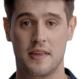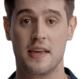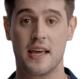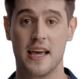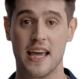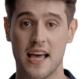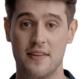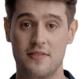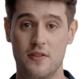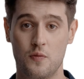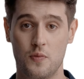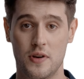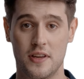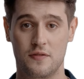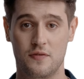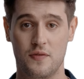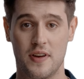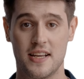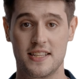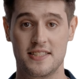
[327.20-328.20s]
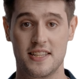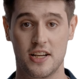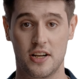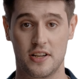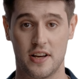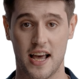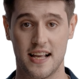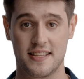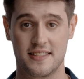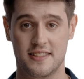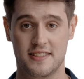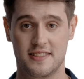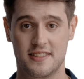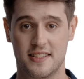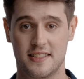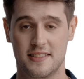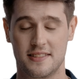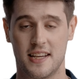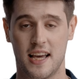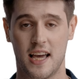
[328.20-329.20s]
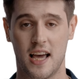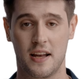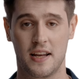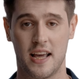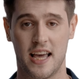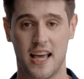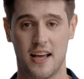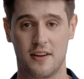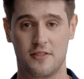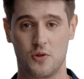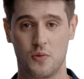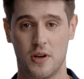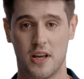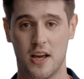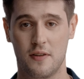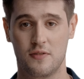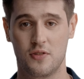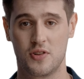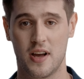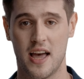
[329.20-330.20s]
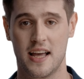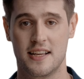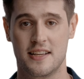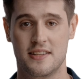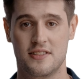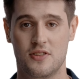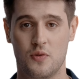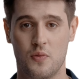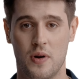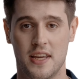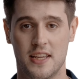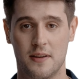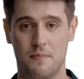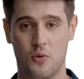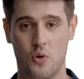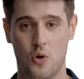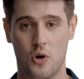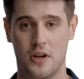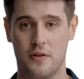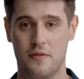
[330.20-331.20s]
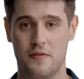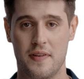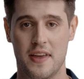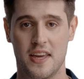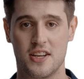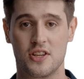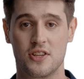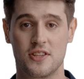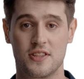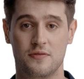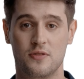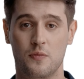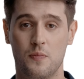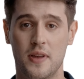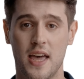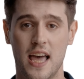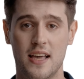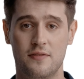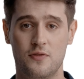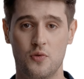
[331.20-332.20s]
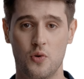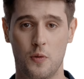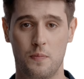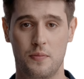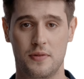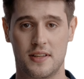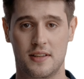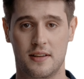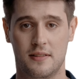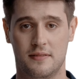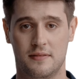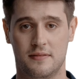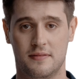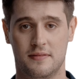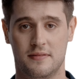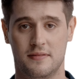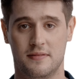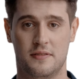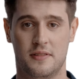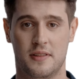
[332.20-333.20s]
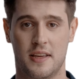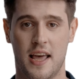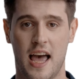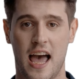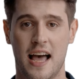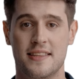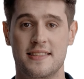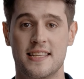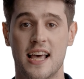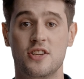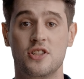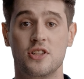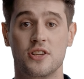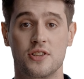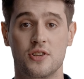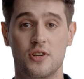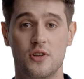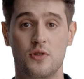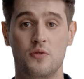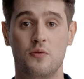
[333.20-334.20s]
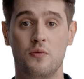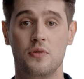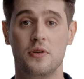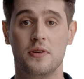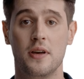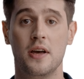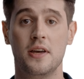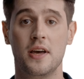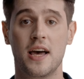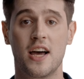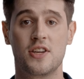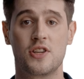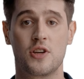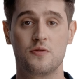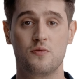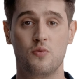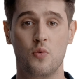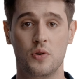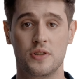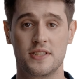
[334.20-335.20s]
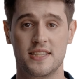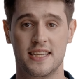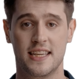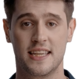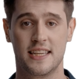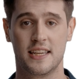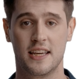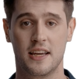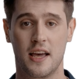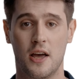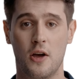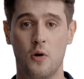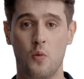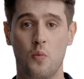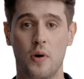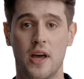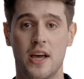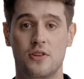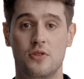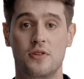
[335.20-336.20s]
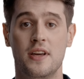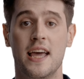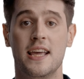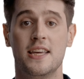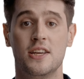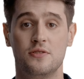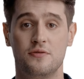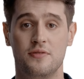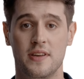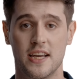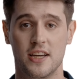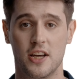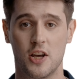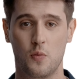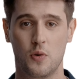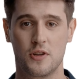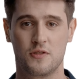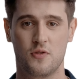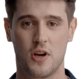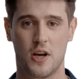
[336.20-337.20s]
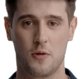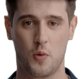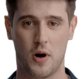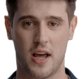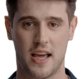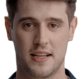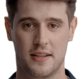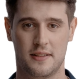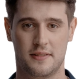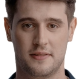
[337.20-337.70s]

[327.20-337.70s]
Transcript: Even with free tier licenses, they give you enough credits to explore the features of the platforms. At Section 2, Lecture 14, we created a video with Runway.